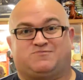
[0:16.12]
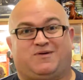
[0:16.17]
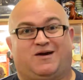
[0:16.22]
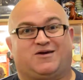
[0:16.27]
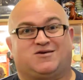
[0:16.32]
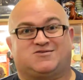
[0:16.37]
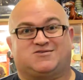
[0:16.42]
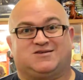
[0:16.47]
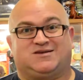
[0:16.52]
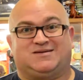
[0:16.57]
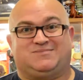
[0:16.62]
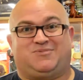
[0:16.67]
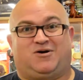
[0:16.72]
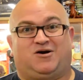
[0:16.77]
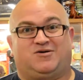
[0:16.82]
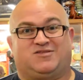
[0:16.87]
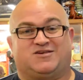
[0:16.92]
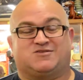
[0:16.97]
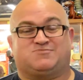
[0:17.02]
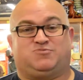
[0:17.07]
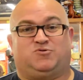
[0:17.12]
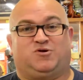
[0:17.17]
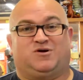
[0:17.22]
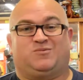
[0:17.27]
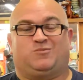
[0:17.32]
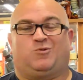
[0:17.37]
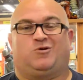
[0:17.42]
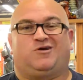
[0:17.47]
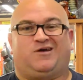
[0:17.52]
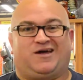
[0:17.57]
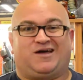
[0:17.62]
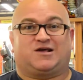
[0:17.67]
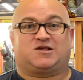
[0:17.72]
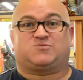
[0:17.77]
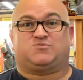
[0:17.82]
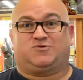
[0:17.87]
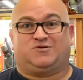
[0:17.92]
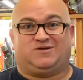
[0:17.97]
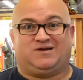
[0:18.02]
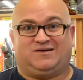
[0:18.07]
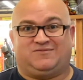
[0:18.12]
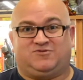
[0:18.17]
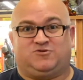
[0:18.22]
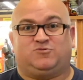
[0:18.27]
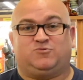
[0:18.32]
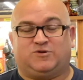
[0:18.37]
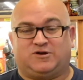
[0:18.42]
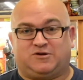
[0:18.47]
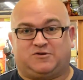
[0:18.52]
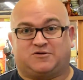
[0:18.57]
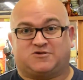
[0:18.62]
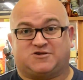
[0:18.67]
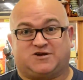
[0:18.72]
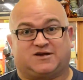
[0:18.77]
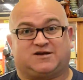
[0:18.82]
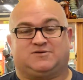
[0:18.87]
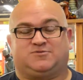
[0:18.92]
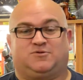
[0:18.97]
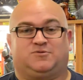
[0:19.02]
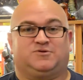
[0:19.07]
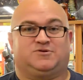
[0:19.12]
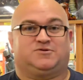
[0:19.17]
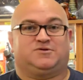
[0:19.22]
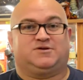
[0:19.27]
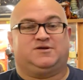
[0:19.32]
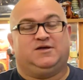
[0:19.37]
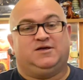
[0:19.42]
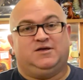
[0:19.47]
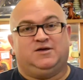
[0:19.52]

basically by this point we're at expert level. We know exactly what we're doing.